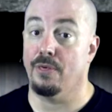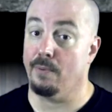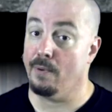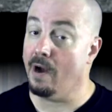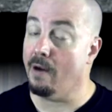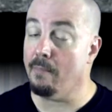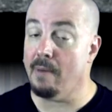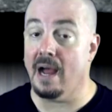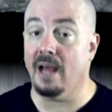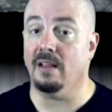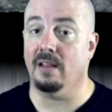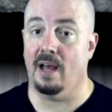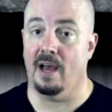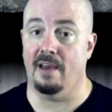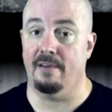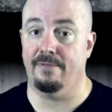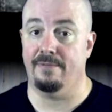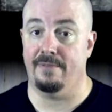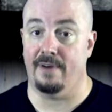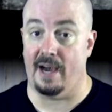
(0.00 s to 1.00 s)
Throughout my
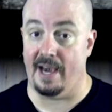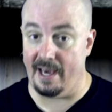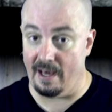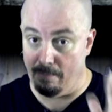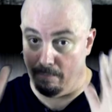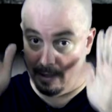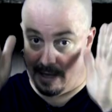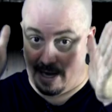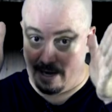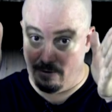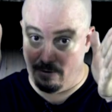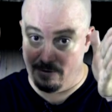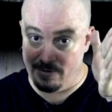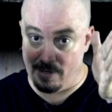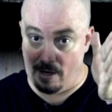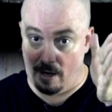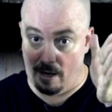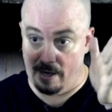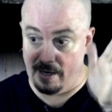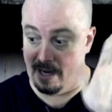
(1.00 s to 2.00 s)
life, I had blinders
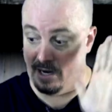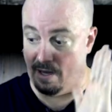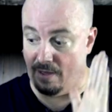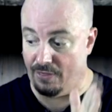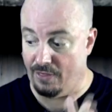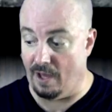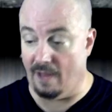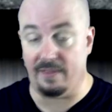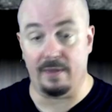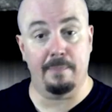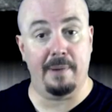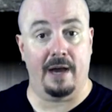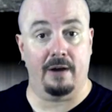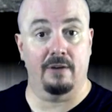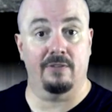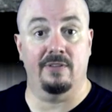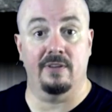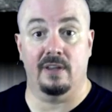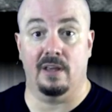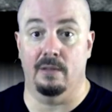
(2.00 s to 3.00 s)
on and I thought the
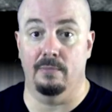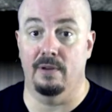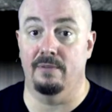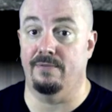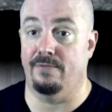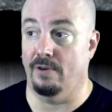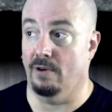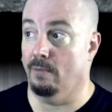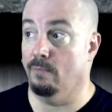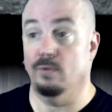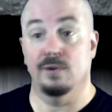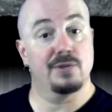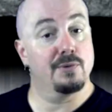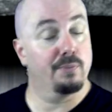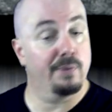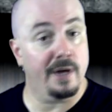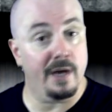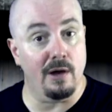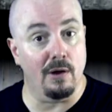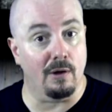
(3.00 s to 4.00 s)
Patterson Gimlin film was
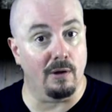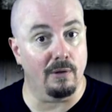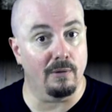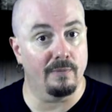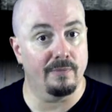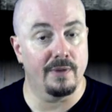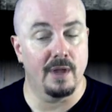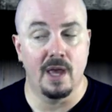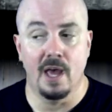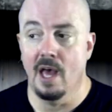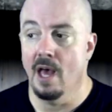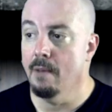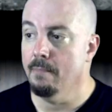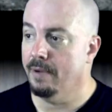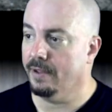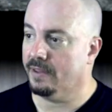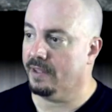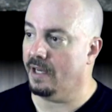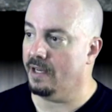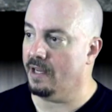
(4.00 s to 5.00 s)
real.
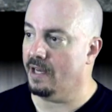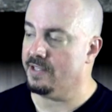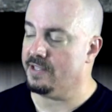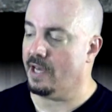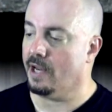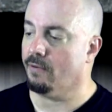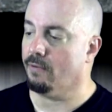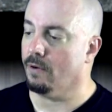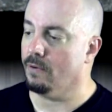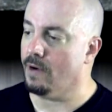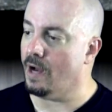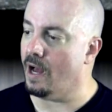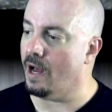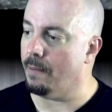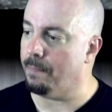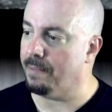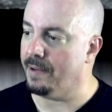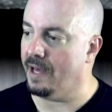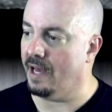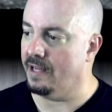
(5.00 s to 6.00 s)
But then as I grew
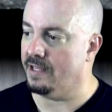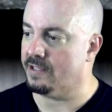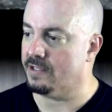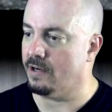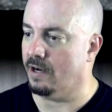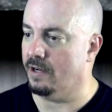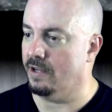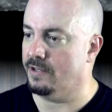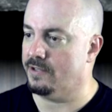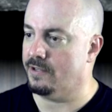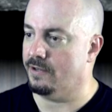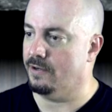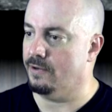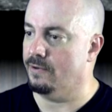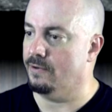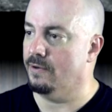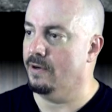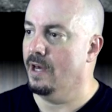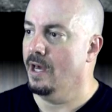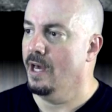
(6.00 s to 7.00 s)
up and started
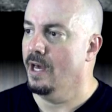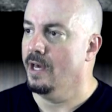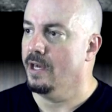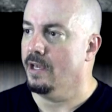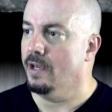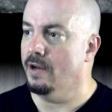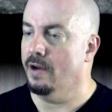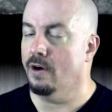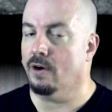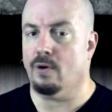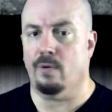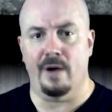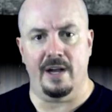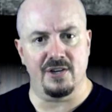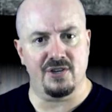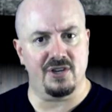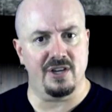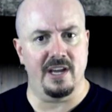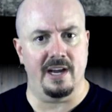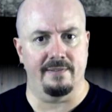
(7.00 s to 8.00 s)
to, you know,
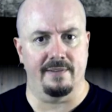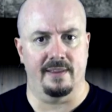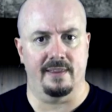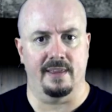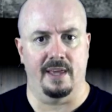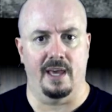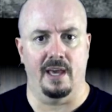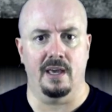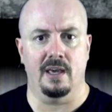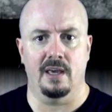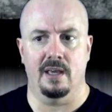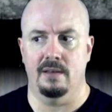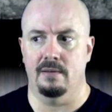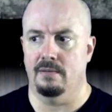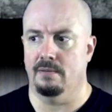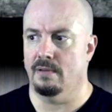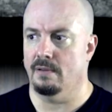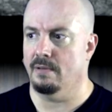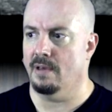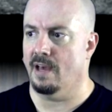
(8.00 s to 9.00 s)
question everything
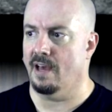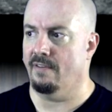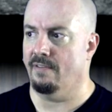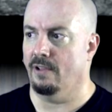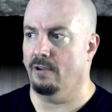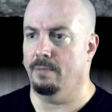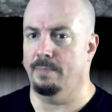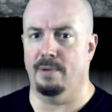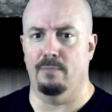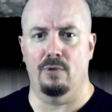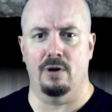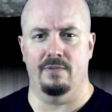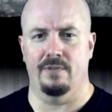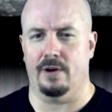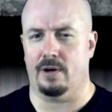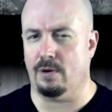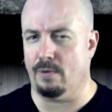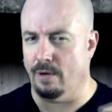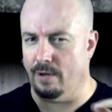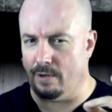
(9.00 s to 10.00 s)
and have a little bit more of a
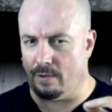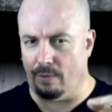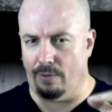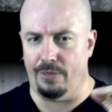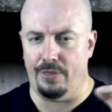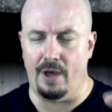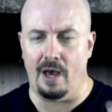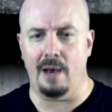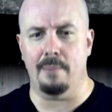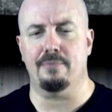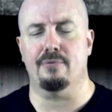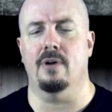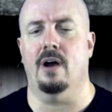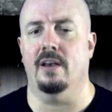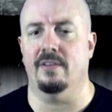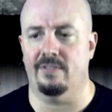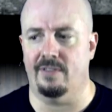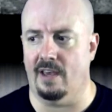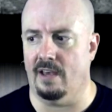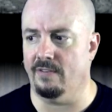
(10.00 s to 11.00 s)
critical thought
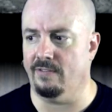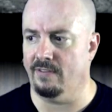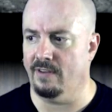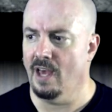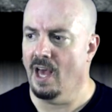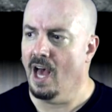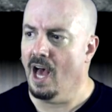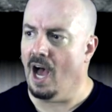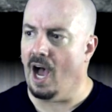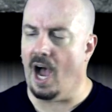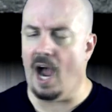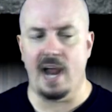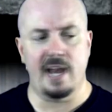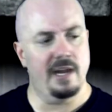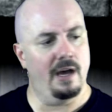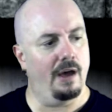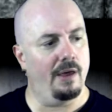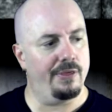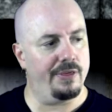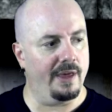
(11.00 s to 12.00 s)
process, I
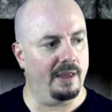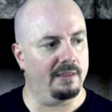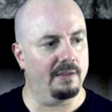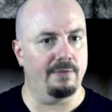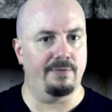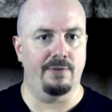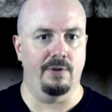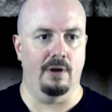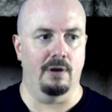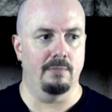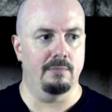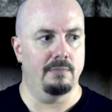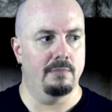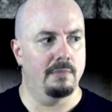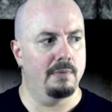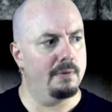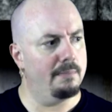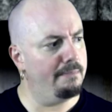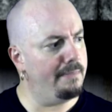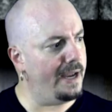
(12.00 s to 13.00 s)
now think the film
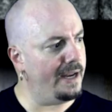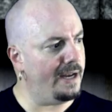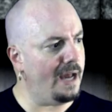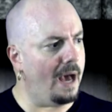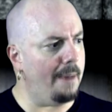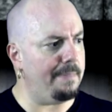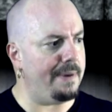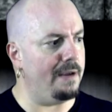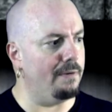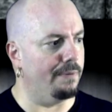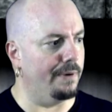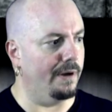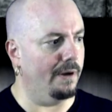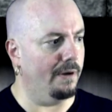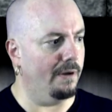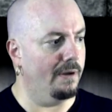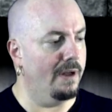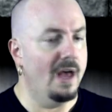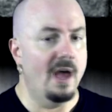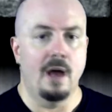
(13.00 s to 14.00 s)
may not be
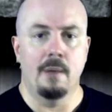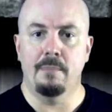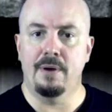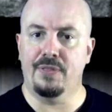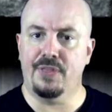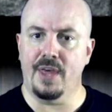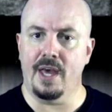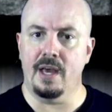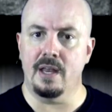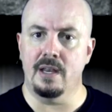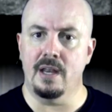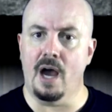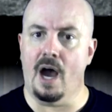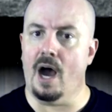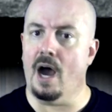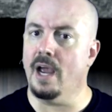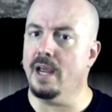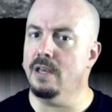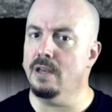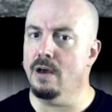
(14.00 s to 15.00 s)
real. But then
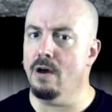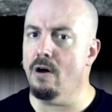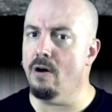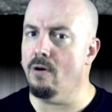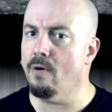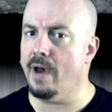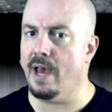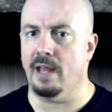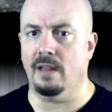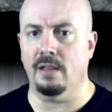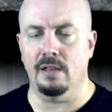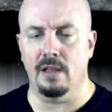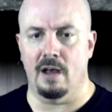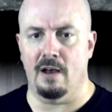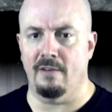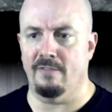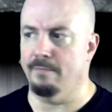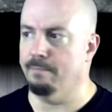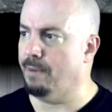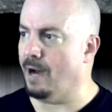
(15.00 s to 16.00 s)
I know and
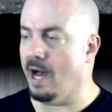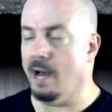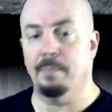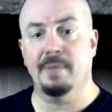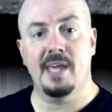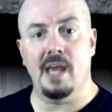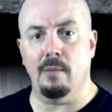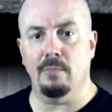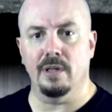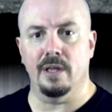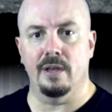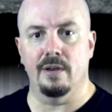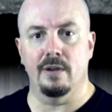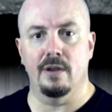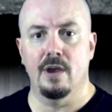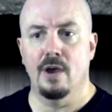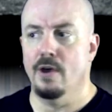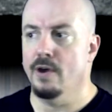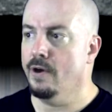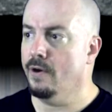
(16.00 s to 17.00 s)
love Bob Gimlin,
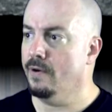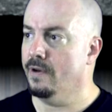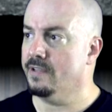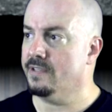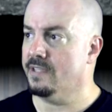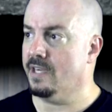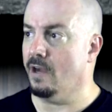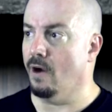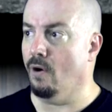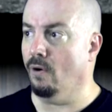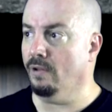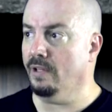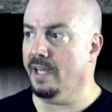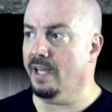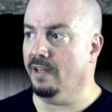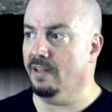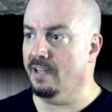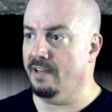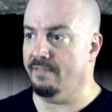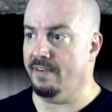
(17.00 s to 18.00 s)
who is the only
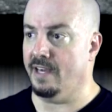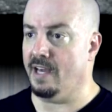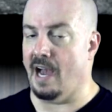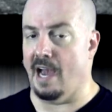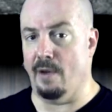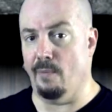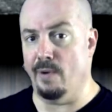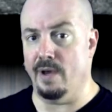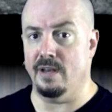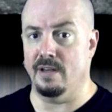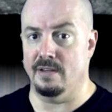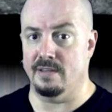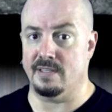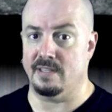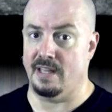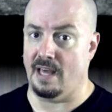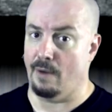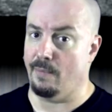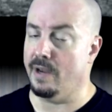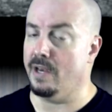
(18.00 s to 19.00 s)
living eyewitness
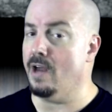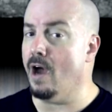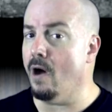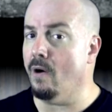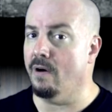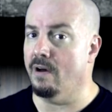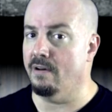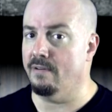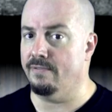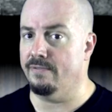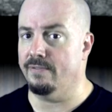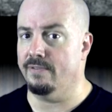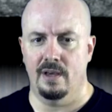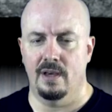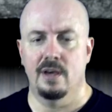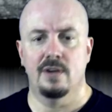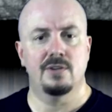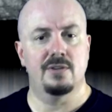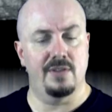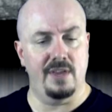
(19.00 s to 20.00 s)
that we know of
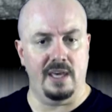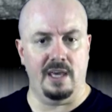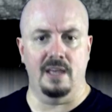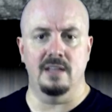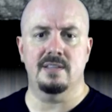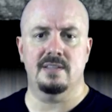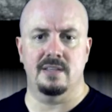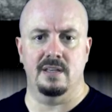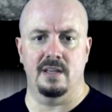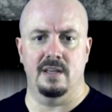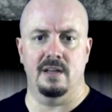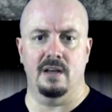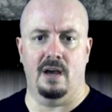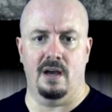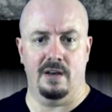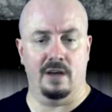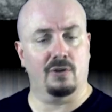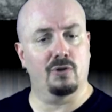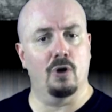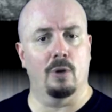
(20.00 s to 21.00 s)
to the incident
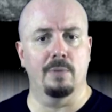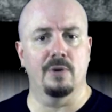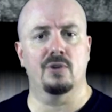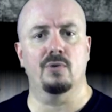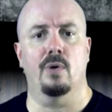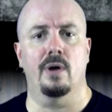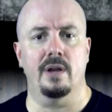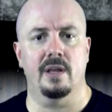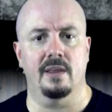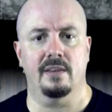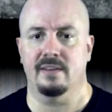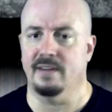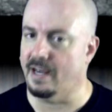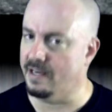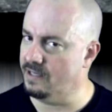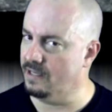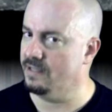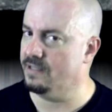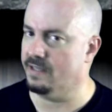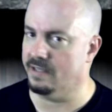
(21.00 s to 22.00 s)
on October 20th,
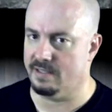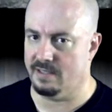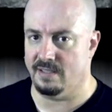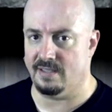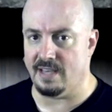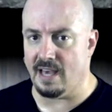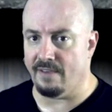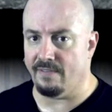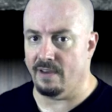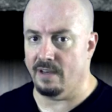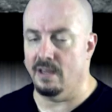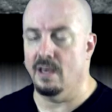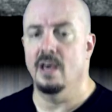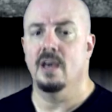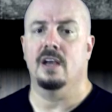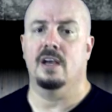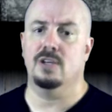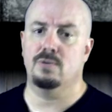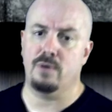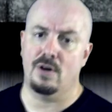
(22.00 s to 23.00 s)
1967,
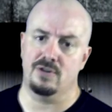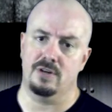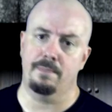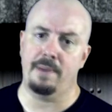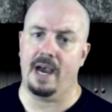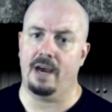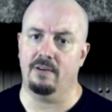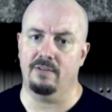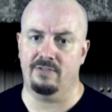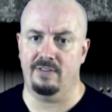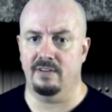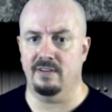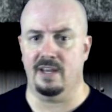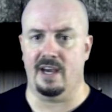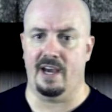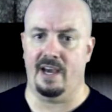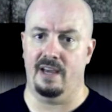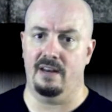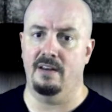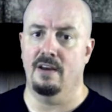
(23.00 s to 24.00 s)
because Roger Patterson
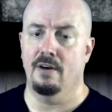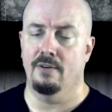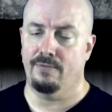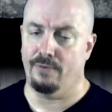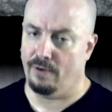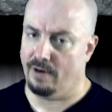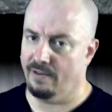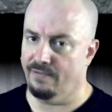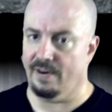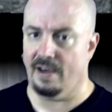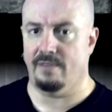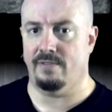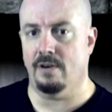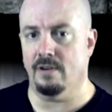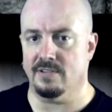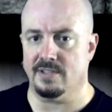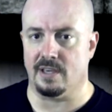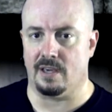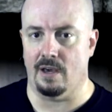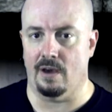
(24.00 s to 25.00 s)
died 45
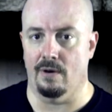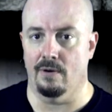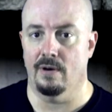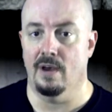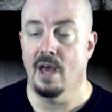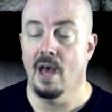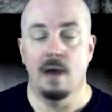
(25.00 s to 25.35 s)
years ago.